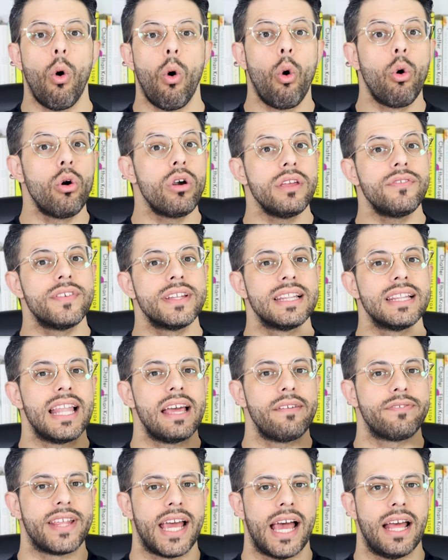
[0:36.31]
or even
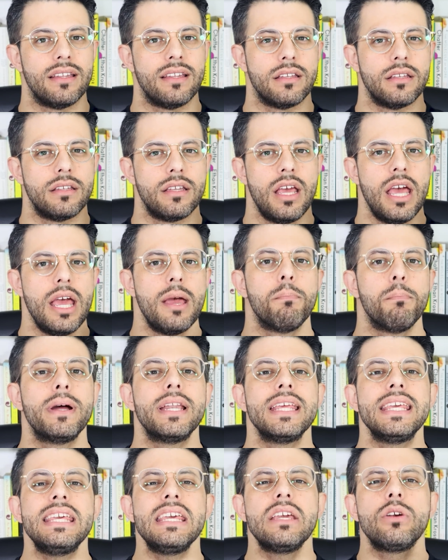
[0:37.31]
left-handed,
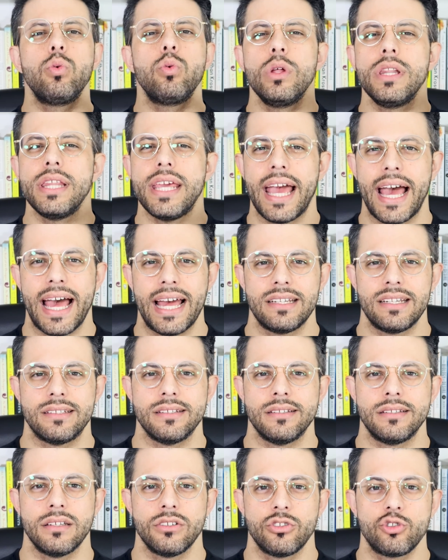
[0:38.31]
but equally
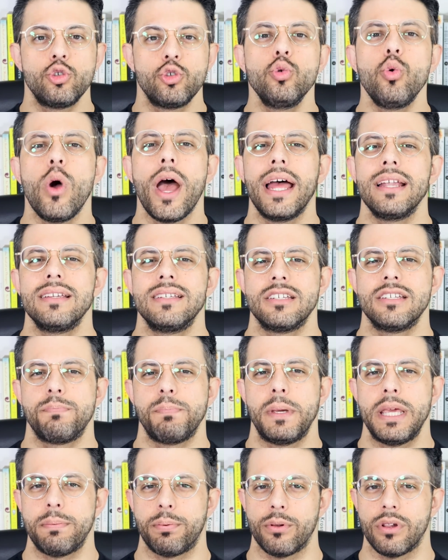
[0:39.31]
handed.
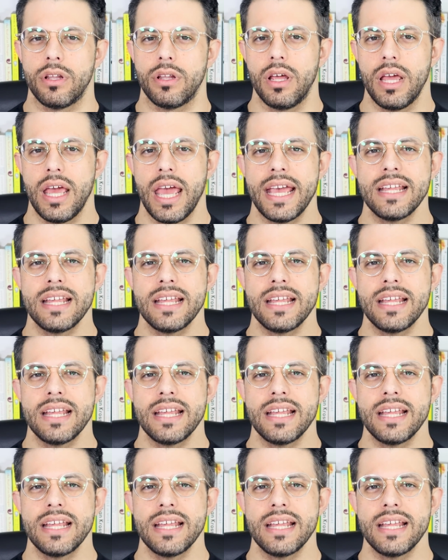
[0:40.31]
Two-handed people.